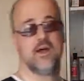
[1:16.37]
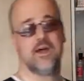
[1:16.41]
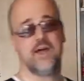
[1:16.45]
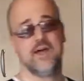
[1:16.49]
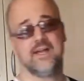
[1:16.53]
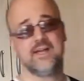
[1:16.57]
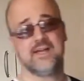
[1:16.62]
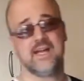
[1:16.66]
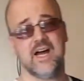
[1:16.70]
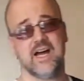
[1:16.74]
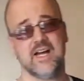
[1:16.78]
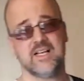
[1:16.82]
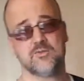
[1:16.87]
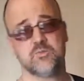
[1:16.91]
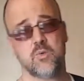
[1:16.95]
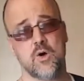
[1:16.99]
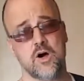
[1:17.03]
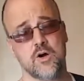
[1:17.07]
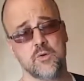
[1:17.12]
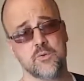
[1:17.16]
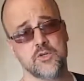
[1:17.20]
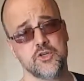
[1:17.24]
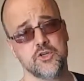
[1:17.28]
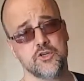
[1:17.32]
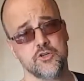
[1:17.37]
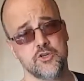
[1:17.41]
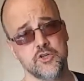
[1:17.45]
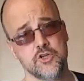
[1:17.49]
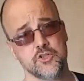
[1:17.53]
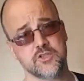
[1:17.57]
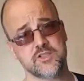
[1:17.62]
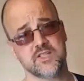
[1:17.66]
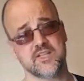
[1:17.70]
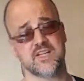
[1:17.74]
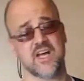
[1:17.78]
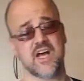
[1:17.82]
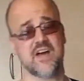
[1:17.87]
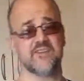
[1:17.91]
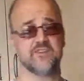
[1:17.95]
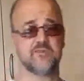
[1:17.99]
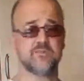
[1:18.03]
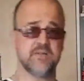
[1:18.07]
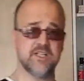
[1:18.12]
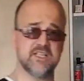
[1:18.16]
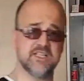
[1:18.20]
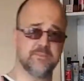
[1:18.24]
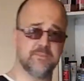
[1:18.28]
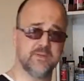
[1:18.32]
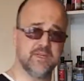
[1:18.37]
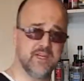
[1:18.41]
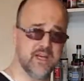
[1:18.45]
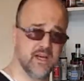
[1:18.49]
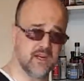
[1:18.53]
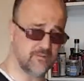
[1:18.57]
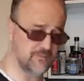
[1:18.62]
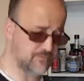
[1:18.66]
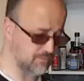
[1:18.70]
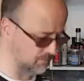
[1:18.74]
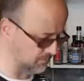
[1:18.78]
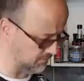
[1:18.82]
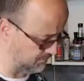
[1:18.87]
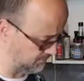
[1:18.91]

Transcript: And guys, while you're using knives, please be careful.